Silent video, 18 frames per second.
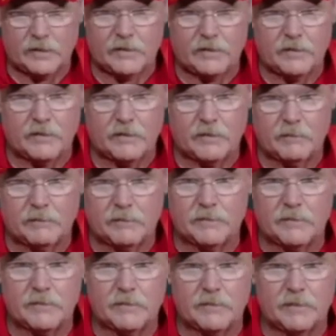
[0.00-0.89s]
here.
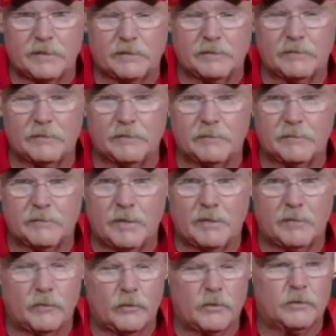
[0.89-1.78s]
My
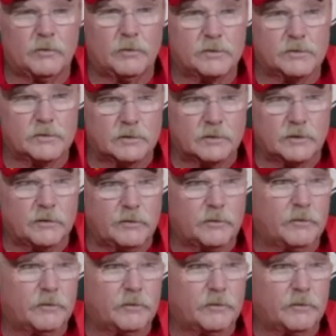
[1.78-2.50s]
room was loaded with